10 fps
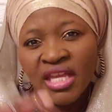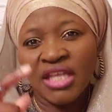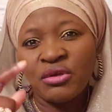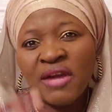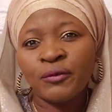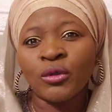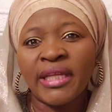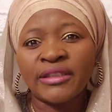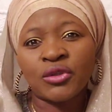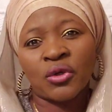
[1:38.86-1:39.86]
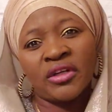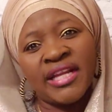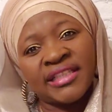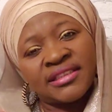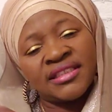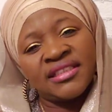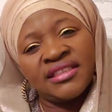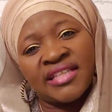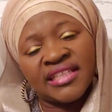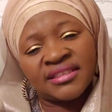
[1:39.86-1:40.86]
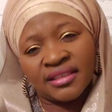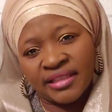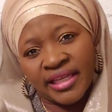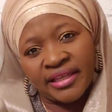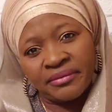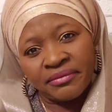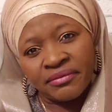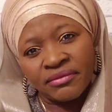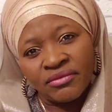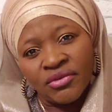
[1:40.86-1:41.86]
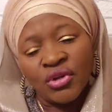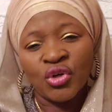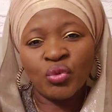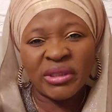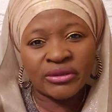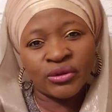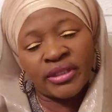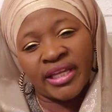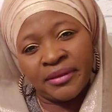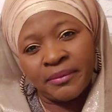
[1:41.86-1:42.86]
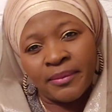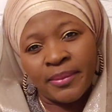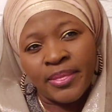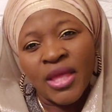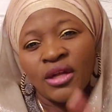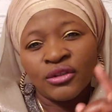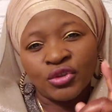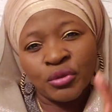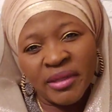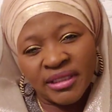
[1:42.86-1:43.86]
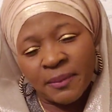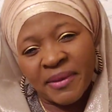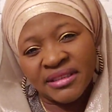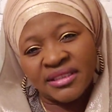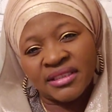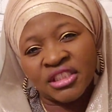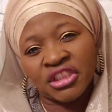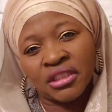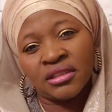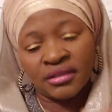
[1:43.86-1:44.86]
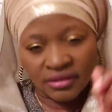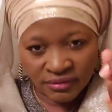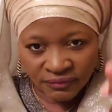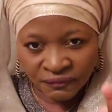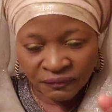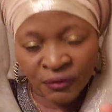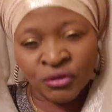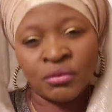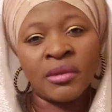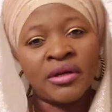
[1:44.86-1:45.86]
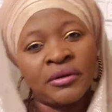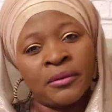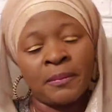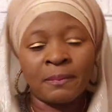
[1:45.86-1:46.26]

And you have to learn to connect yesterday with today to make the best decision for tomorrow.